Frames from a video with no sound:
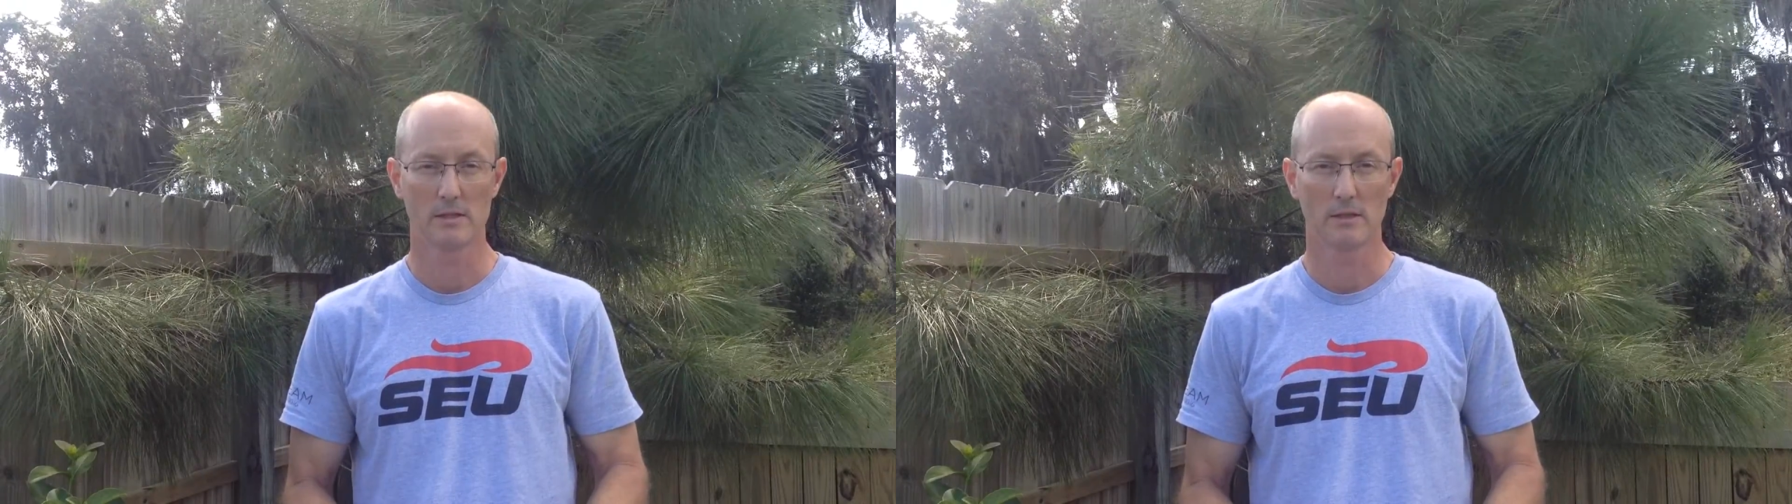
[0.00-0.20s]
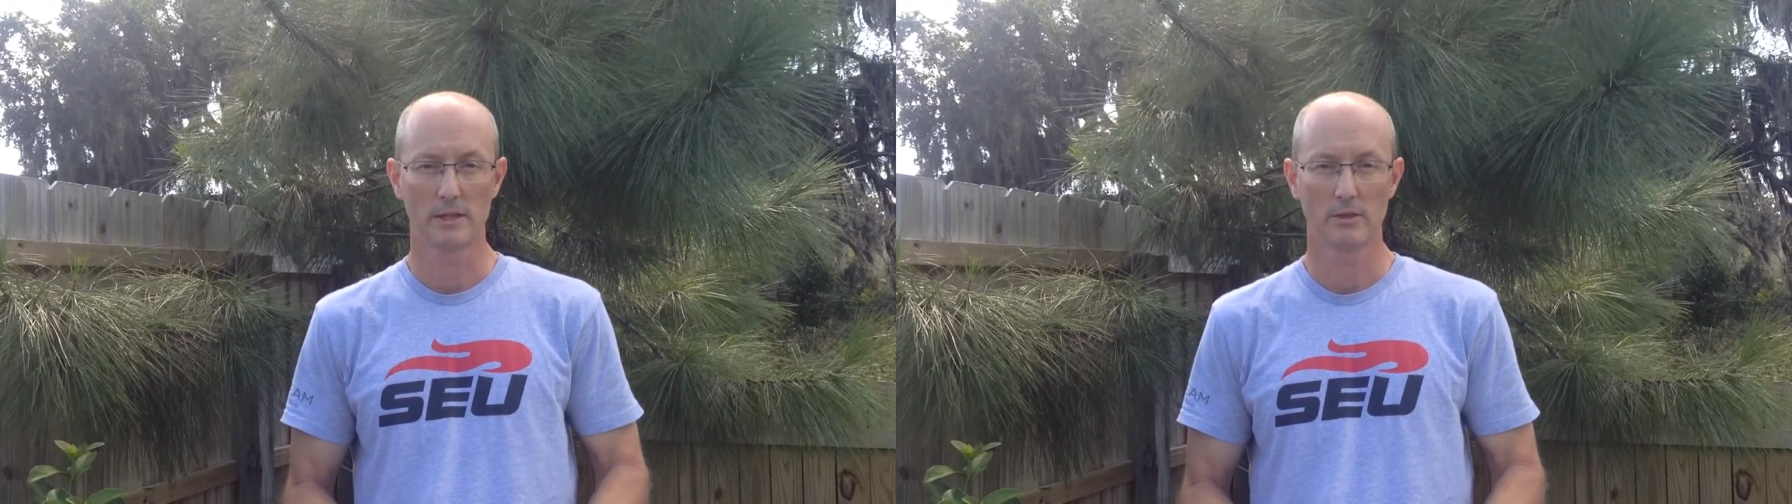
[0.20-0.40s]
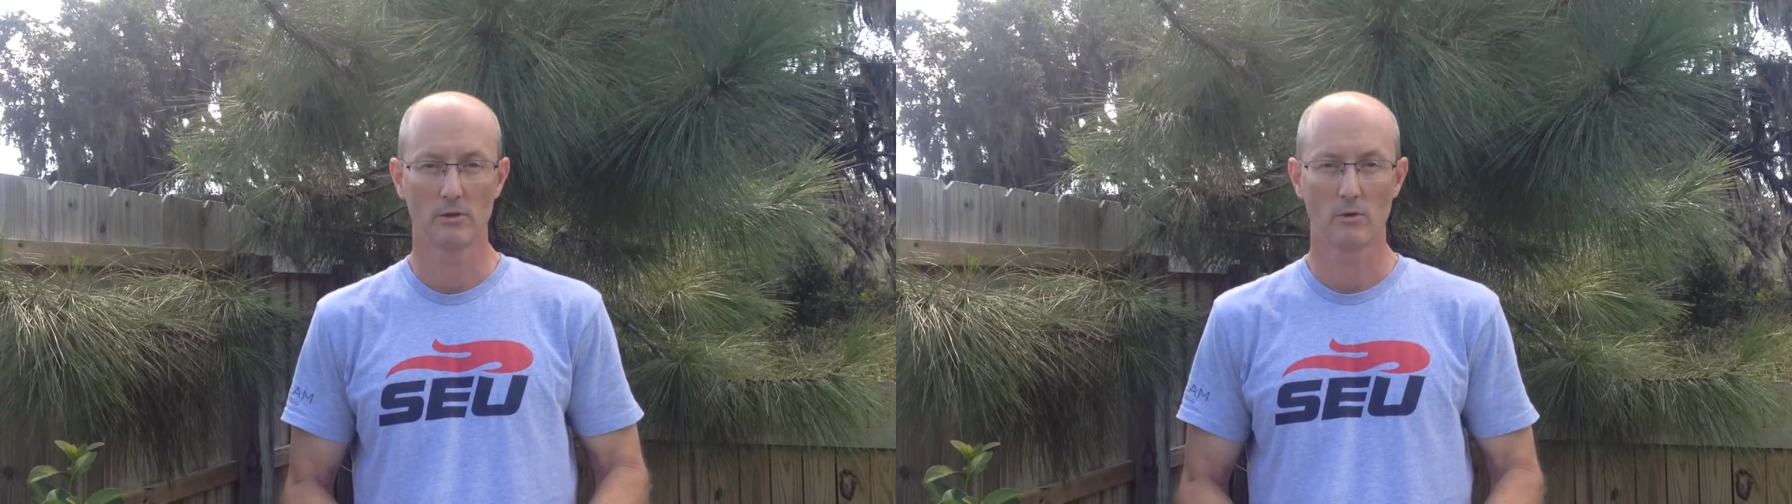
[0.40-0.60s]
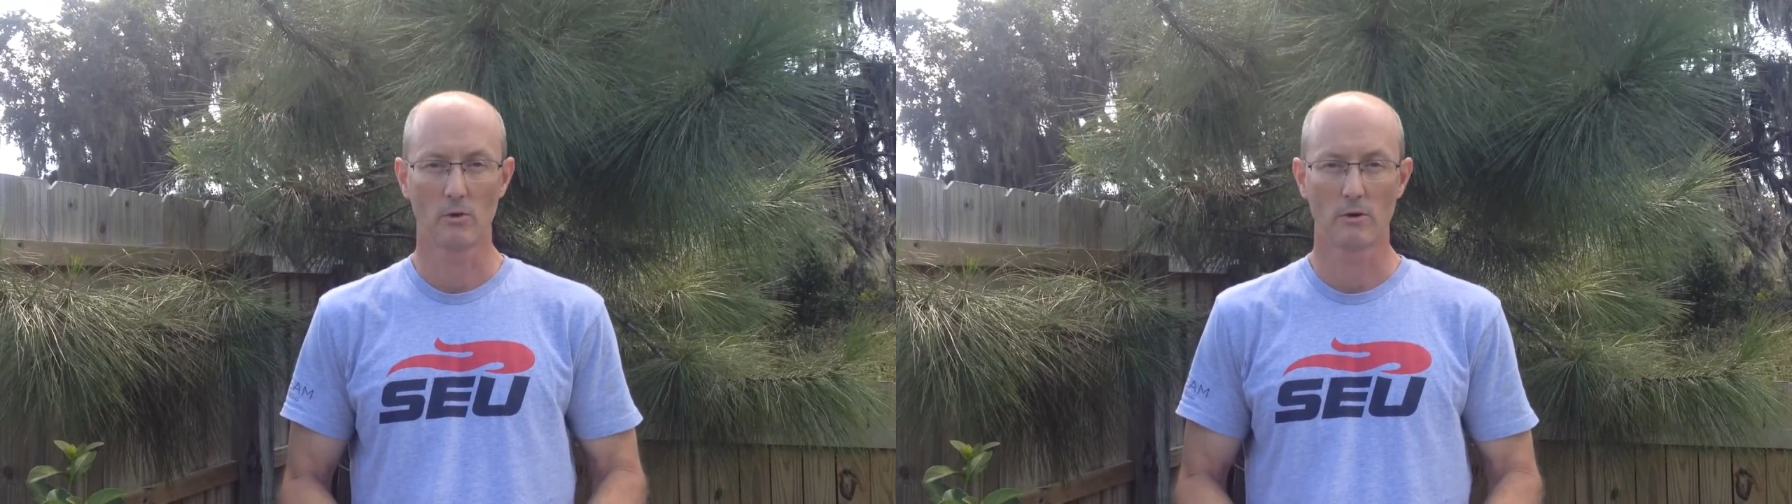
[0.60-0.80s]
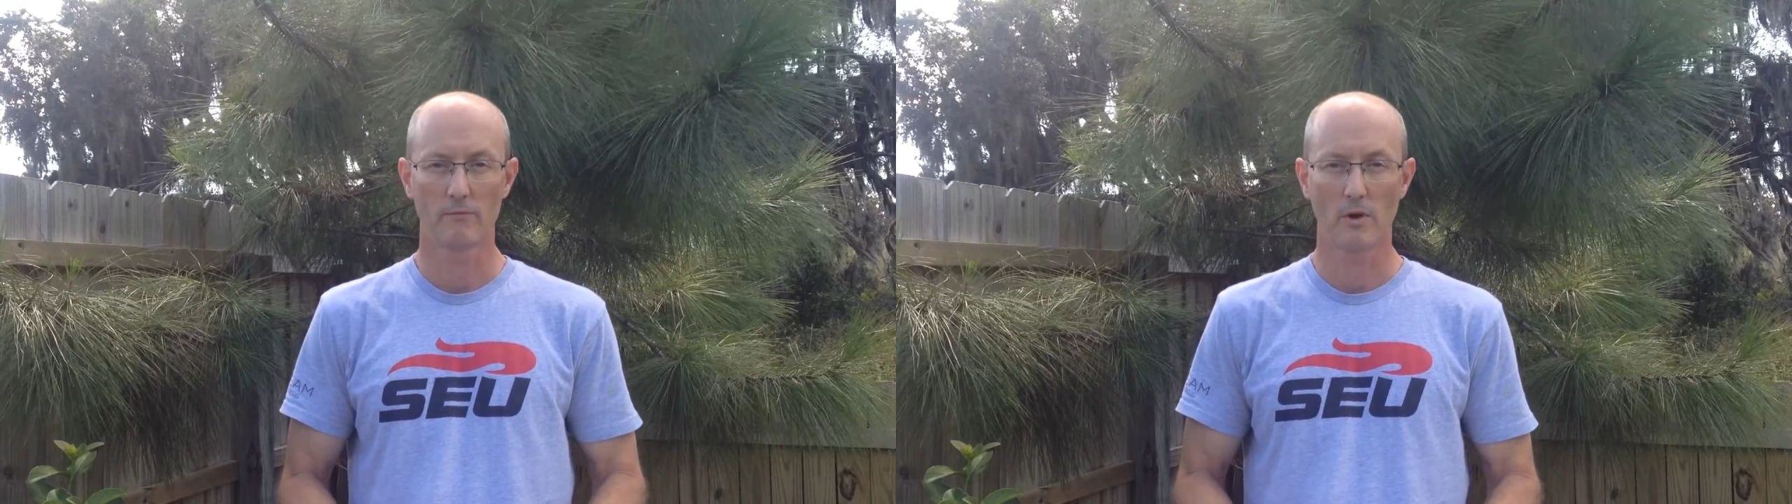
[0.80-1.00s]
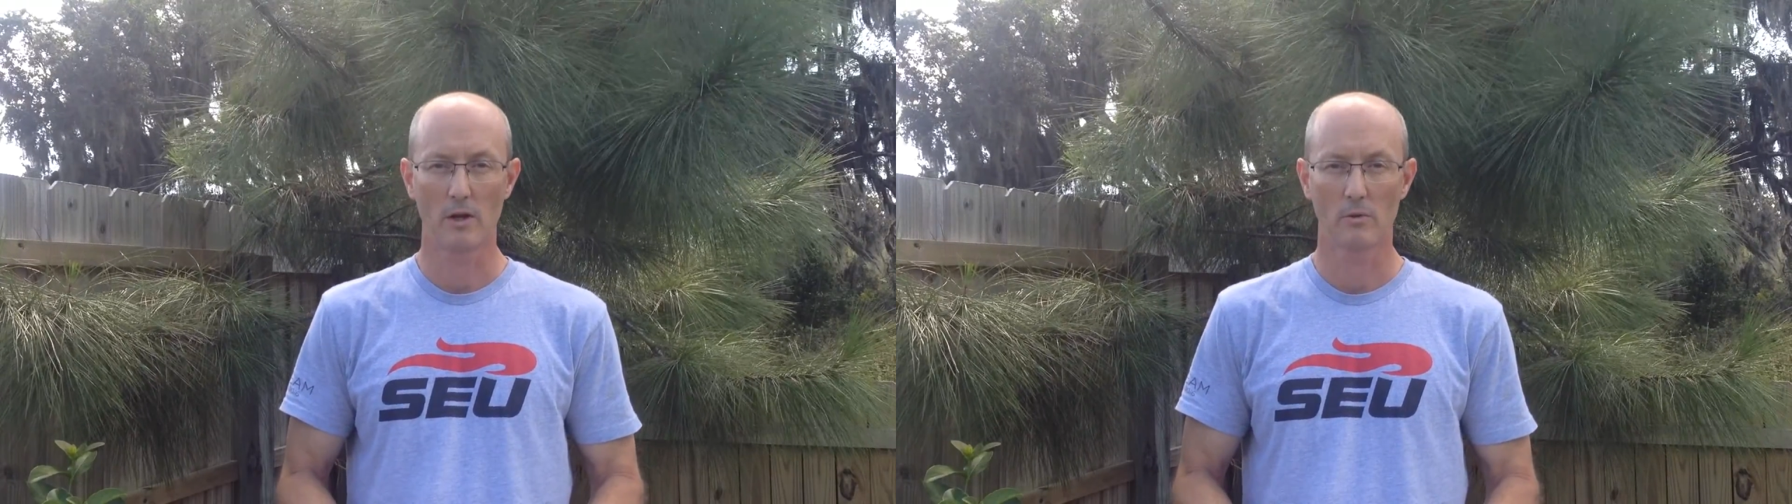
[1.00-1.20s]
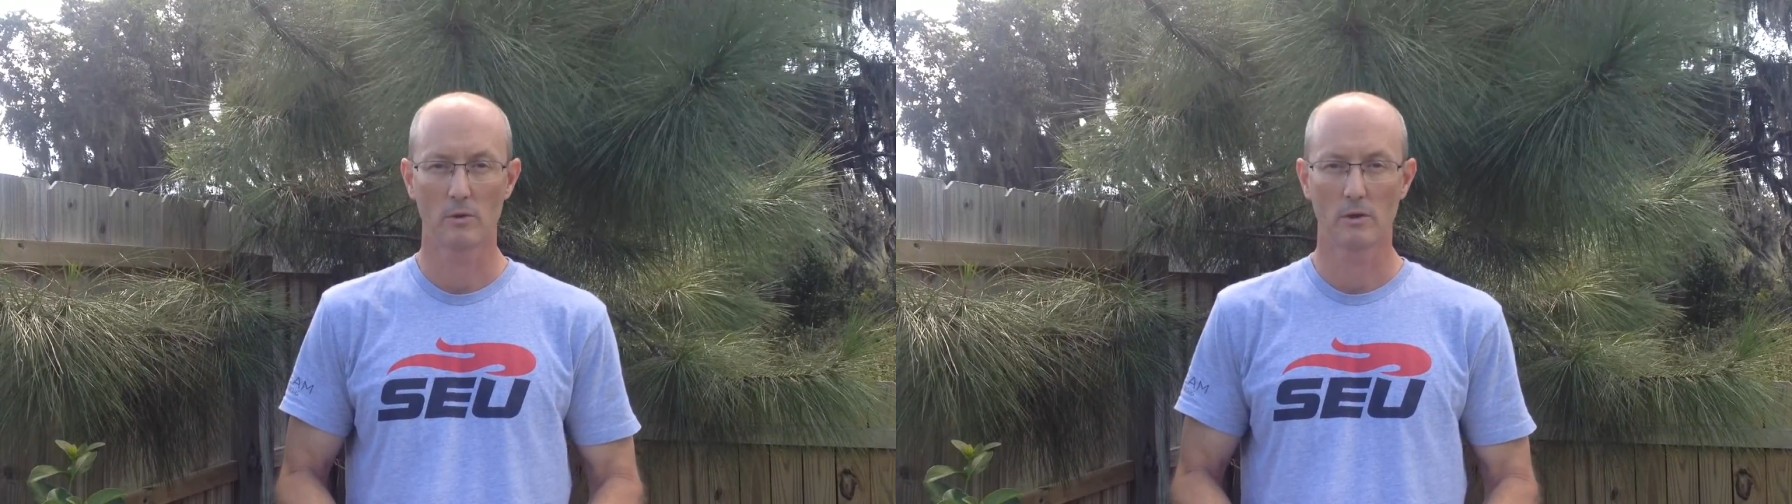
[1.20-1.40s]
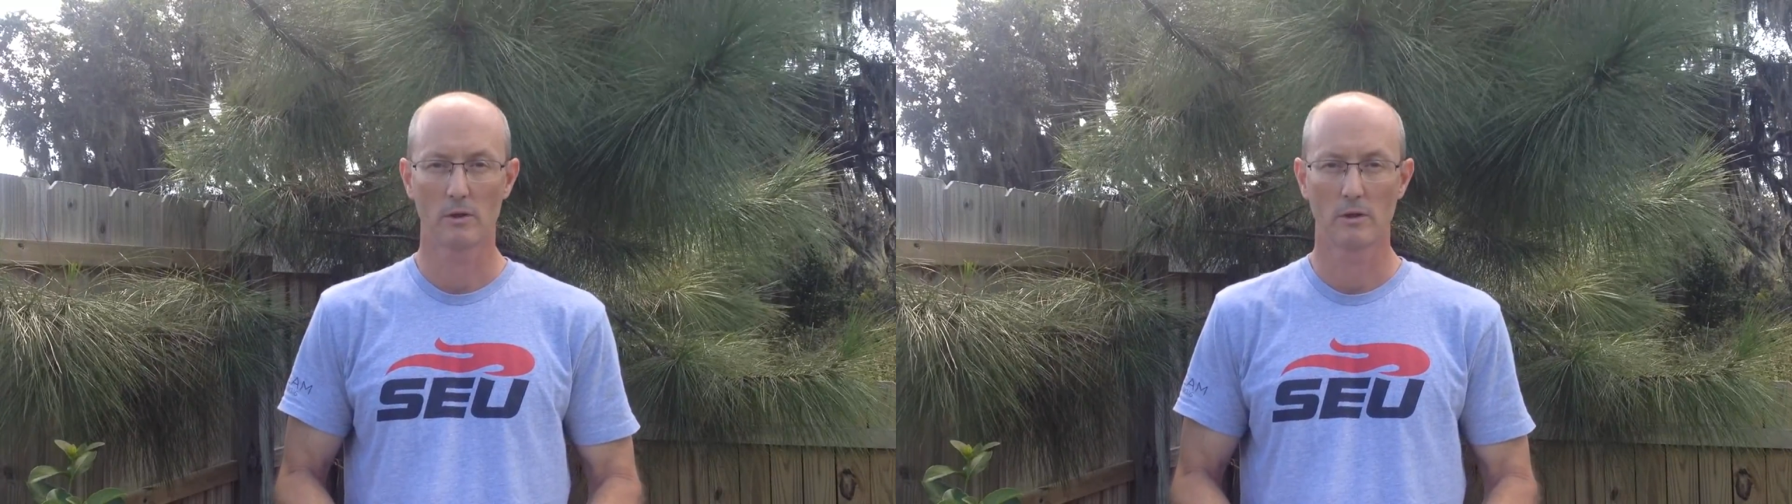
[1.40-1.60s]
a leader or a
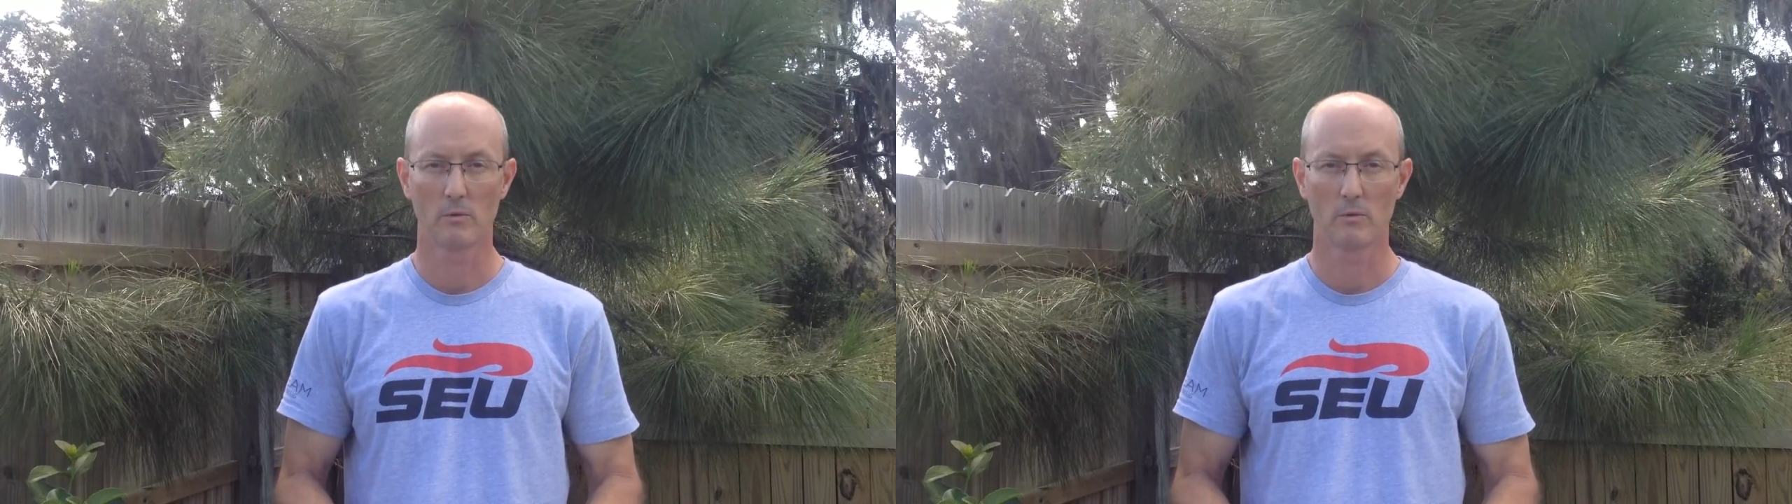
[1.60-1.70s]
follower,